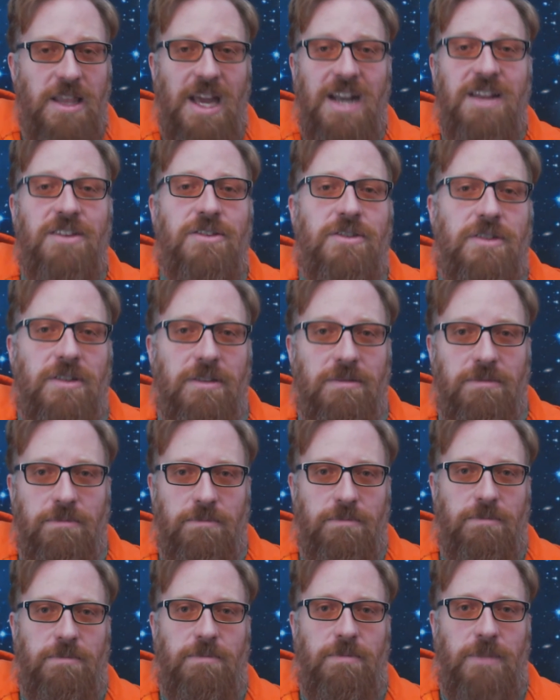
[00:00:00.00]
that is,
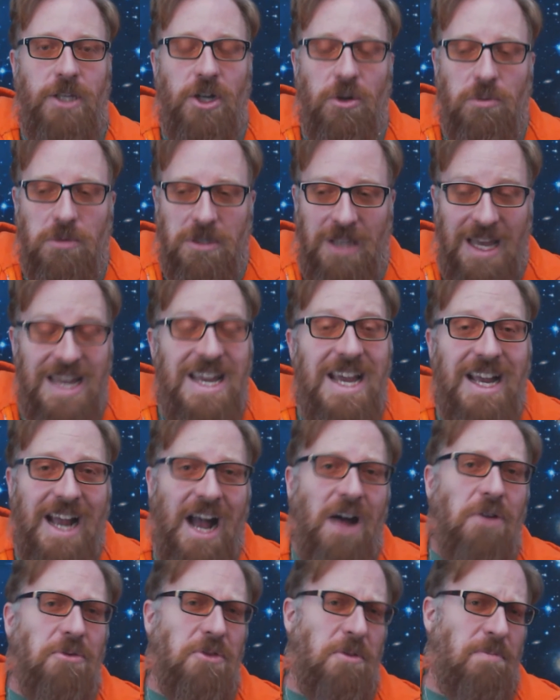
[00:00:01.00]

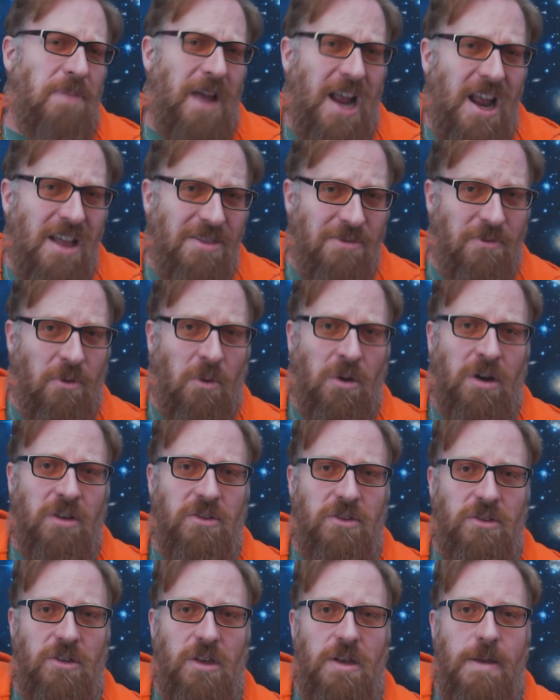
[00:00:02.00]
laying out the path for
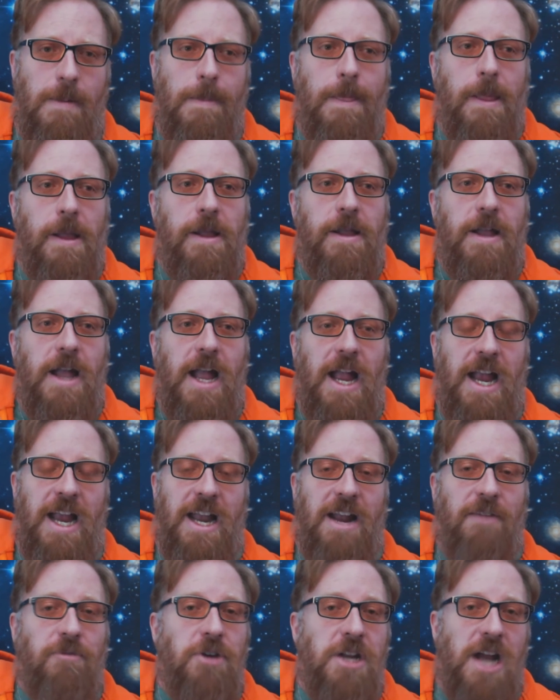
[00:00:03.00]
us.
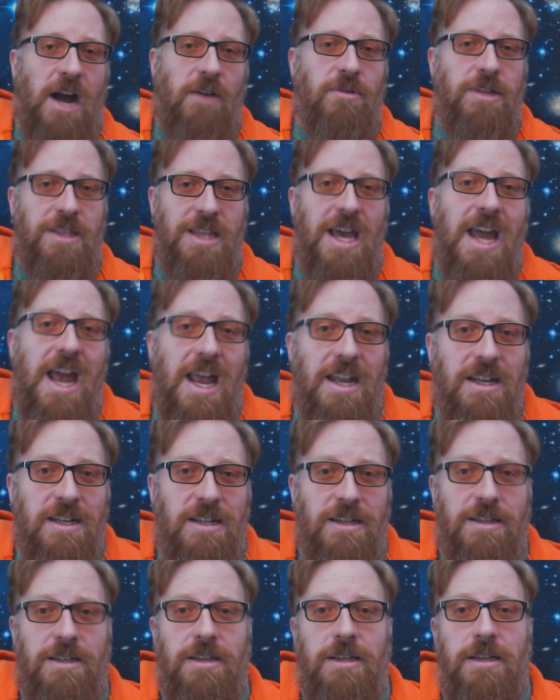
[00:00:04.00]
And every now and
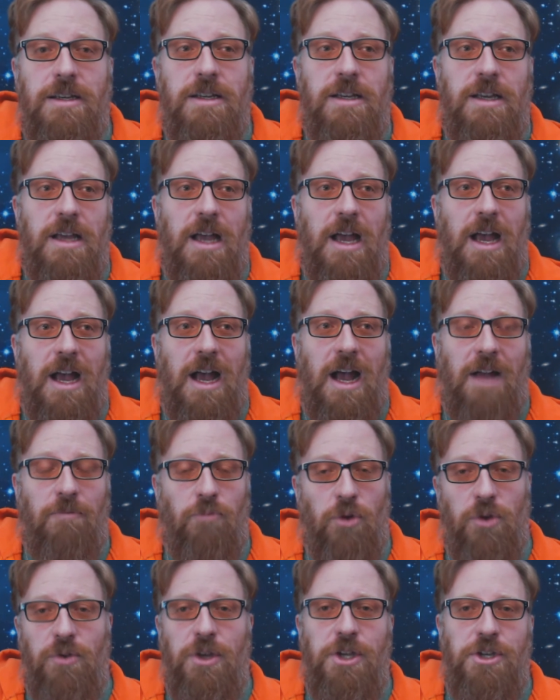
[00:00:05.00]
then,
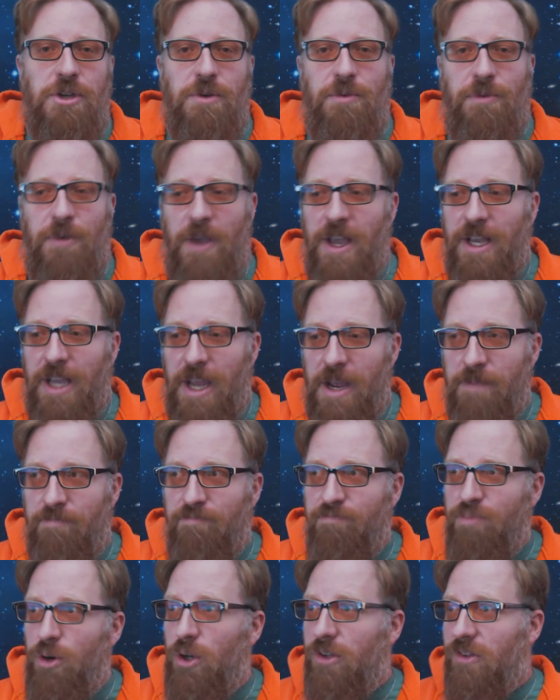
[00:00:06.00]
I really do think
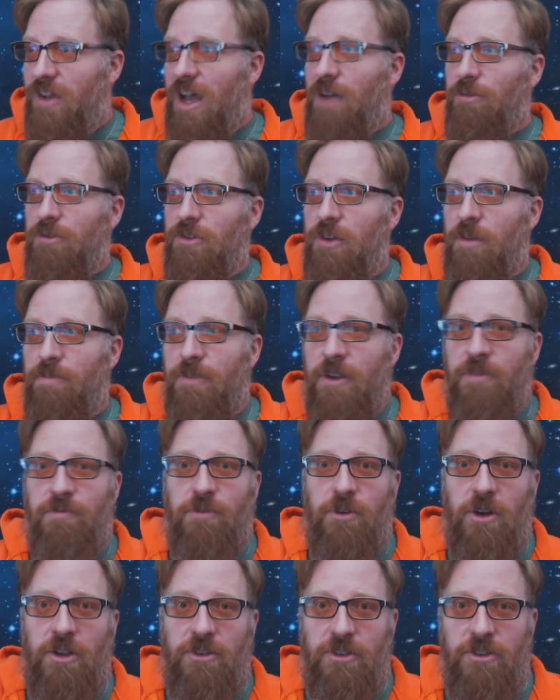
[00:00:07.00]
it puts out
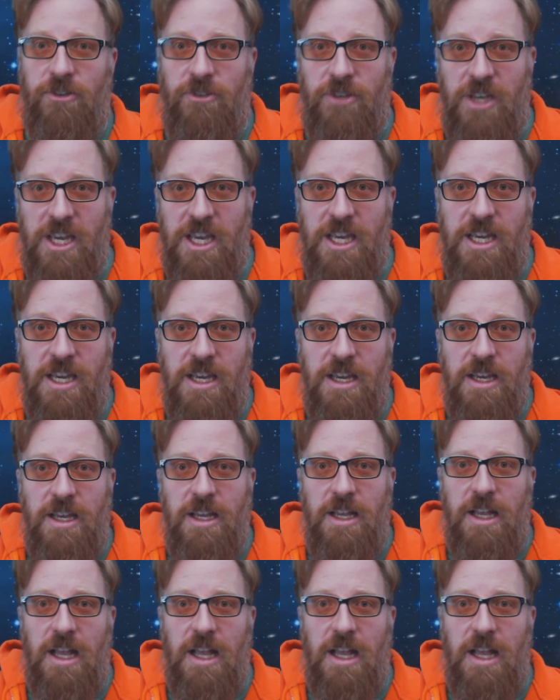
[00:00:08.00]
something for us to see